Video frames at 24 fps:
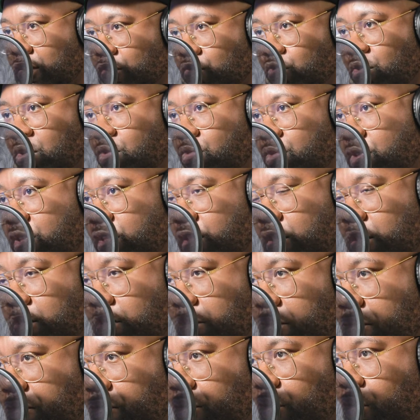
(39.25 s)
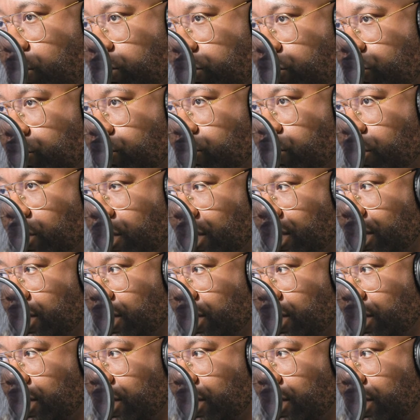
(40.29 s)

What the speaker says: is where we seem to fall short,